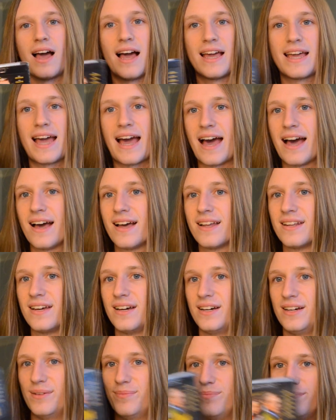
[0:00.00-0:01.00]
I had
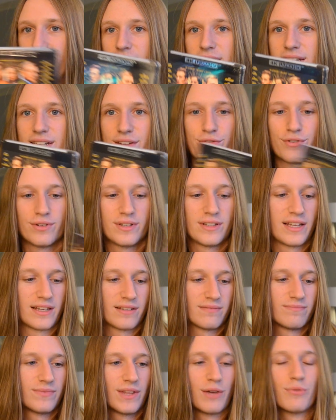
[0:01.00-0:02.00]
a different,
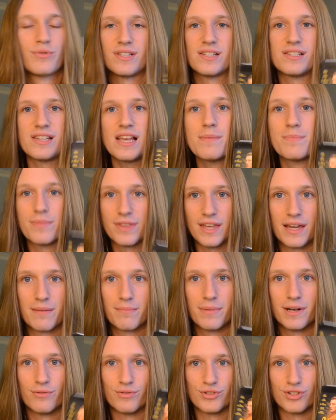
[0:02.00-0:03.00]
like it was the same thing,
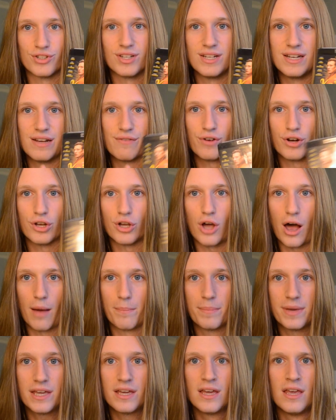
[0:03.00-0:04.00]
but it was just a different
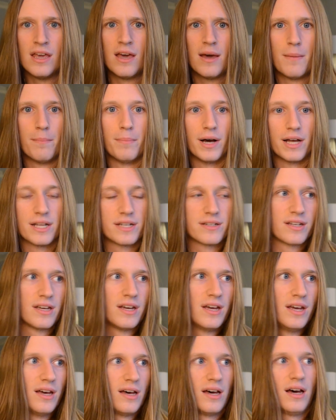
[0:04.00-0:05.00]
copy. But
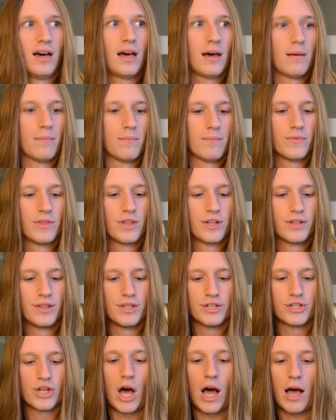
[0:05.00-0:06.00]

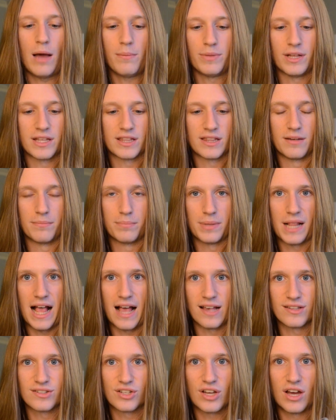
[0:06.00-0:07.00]
the top, like the
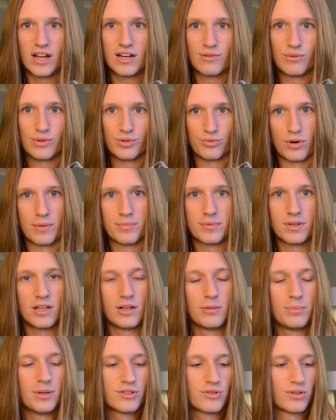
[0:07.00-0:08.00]
plastic on it was ripped a
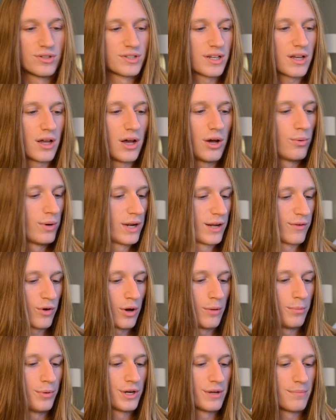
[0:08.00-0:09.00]
little bit, so I was like, oh whatever,
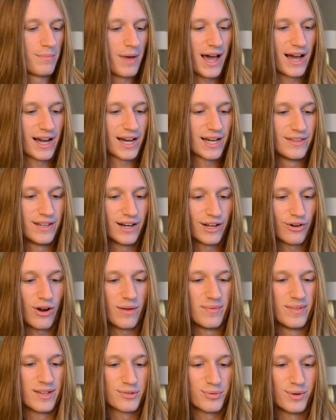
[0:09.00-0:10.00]
I'll put it back. And then I
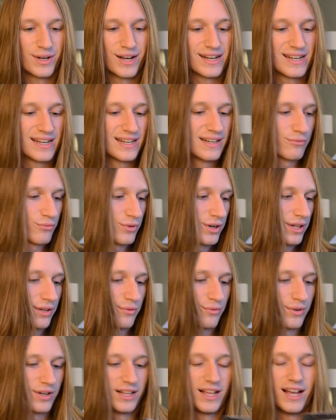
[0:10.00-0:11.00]
grabbed this one. I didn't really
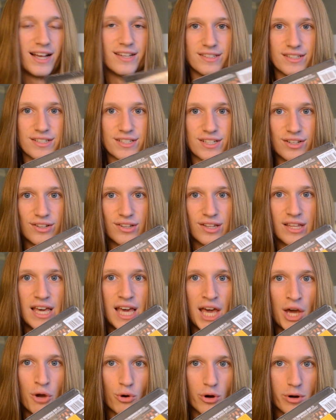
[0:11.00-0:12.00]
realize until
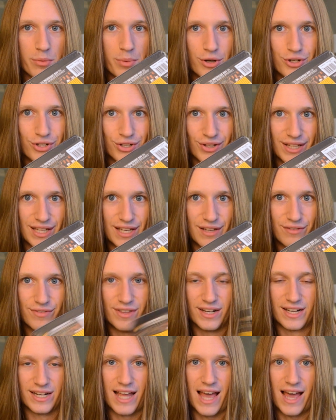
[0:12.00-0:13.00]
we were about to leave
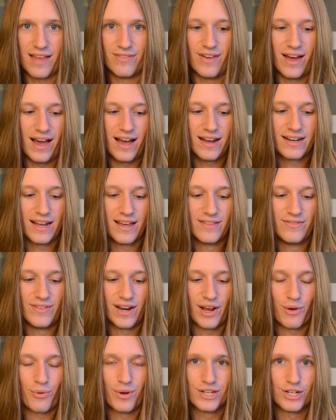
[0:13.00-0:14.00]
that it had that, and
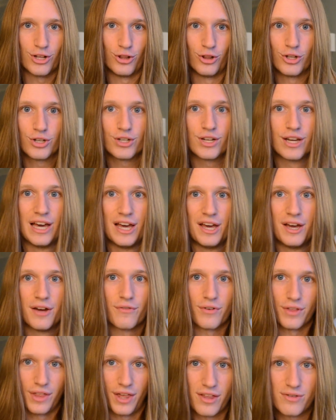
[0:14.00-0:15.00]
then I went to look
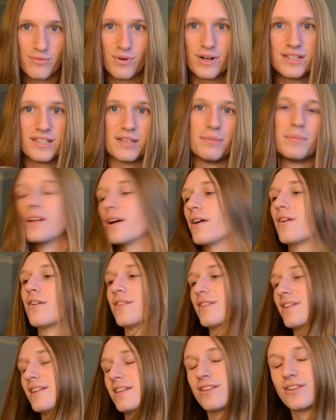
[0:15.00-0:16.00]
for the other one and somebody
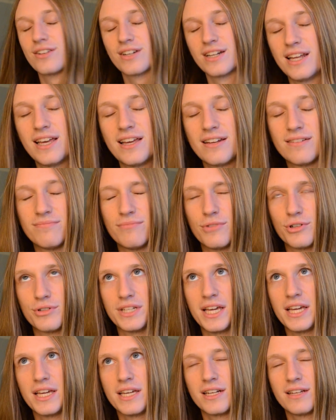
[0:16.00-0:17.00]
already took it or
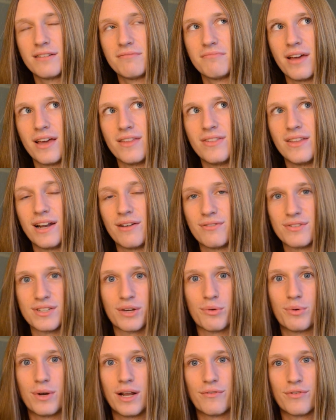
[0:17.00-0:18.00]
taken it, and then I was
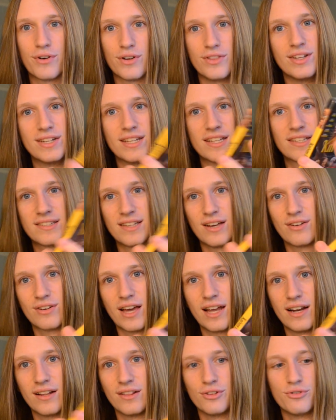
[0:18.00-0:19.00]
like, whatever. And the discs sound
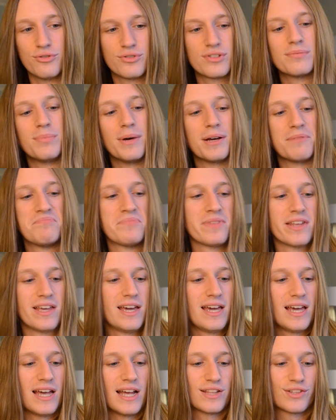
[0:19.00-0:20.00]
kind of loose, but
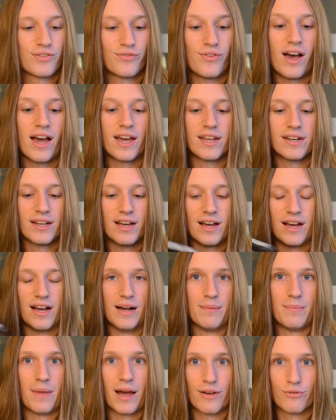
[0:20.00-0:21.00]
it's fine.
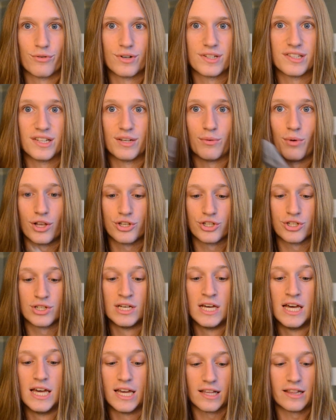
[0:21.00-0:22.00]
I recently watched
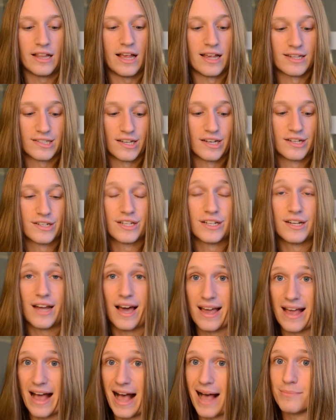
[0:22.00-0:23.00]
Glass Onion.
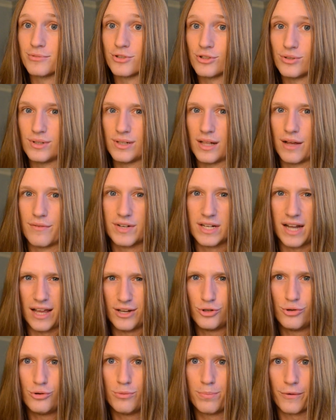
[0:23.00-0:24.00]
I absolutely loved it. I
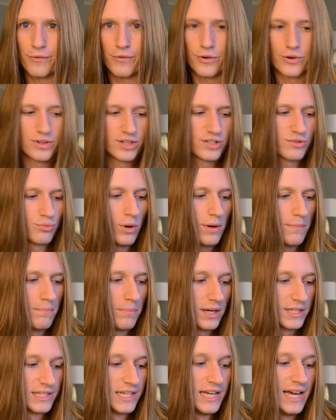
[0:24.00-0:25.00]
do prefer this one,
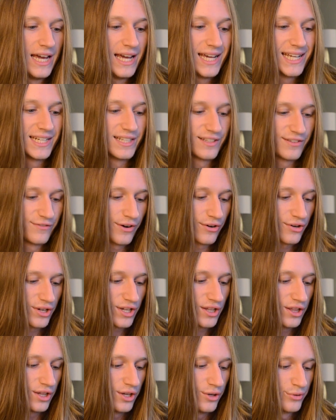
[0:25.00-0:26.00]
but it is very
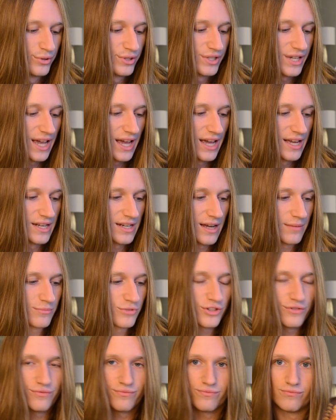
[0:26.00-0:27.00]
close, and I'm
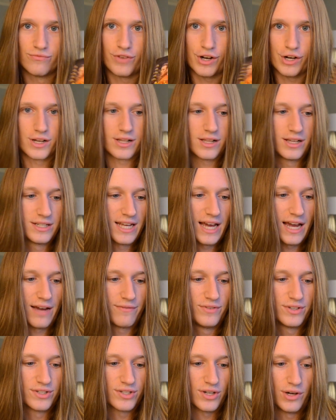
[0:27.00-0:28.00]
just very glad to
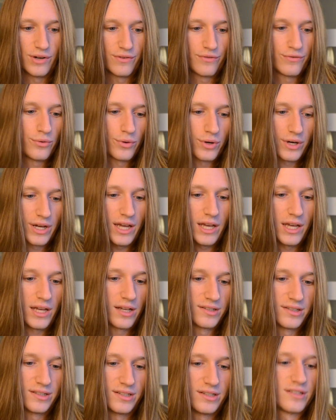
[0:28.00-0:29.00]
have this on 4K
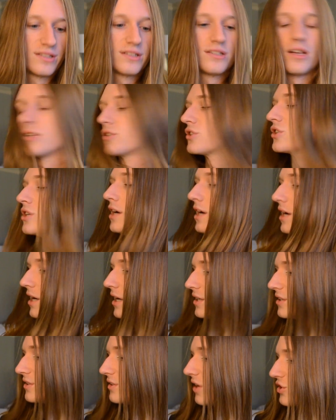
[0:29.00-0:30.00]
because it is
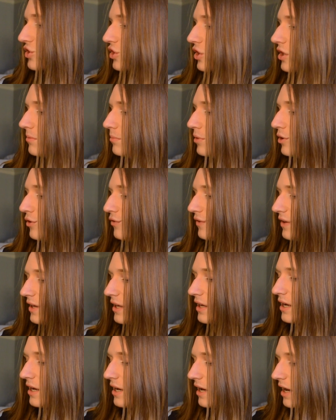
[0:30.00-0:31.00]
such a good
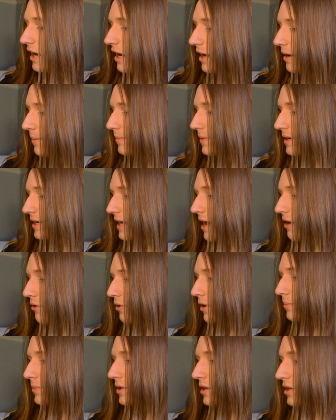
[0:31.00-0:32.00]
movie.
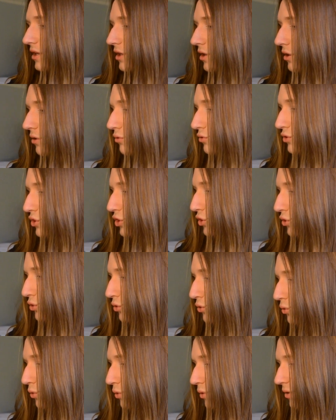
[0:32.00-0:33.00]
Now I'm gonna go
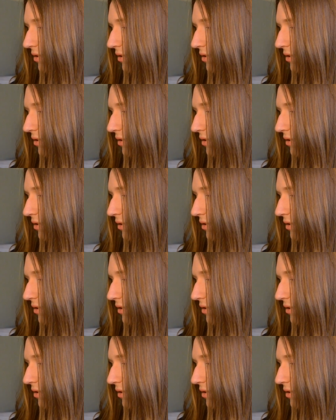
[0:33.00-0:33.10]
to